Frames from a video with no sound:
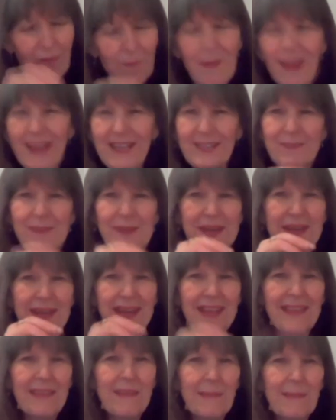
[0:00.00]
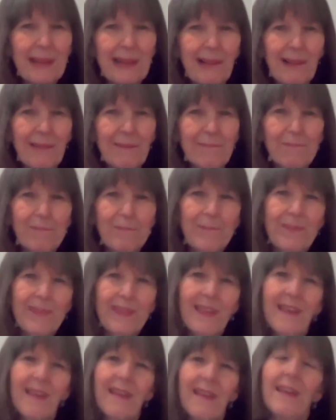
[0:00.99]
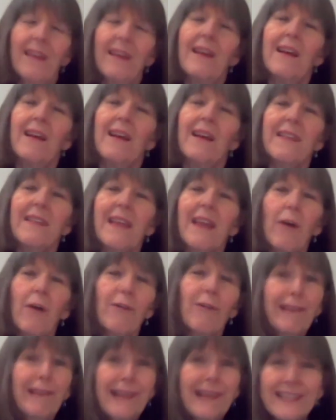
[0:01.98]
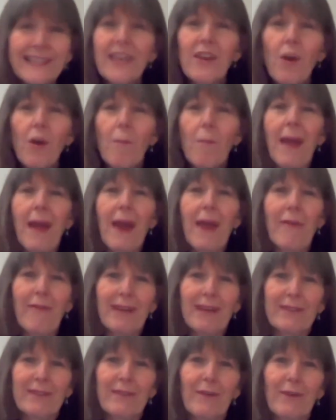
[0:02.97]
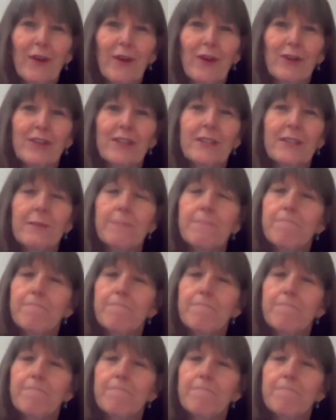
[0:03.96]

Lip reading: the best bit in the middle. Now, let's get our bearings first.